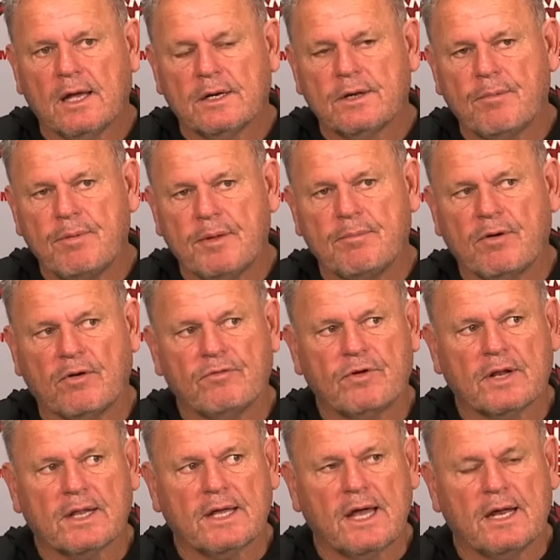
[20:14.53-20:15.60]
to be
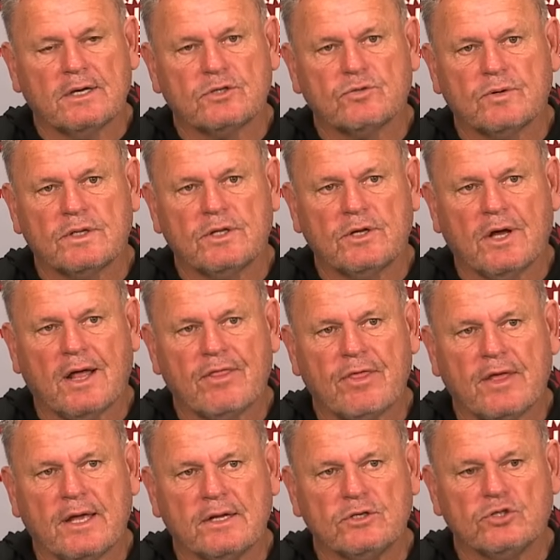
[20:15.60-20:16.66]
perfectly honest with you, I
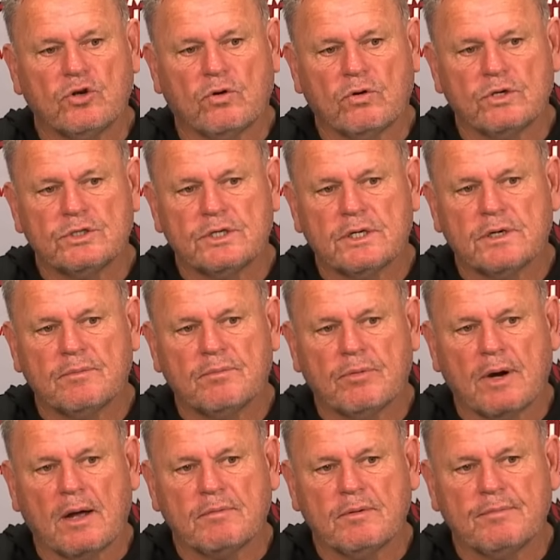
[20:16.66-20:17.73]
think Georgia
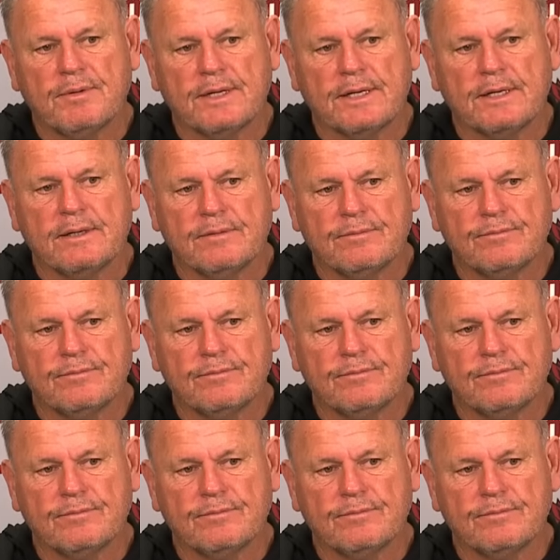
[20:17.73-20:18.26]
probably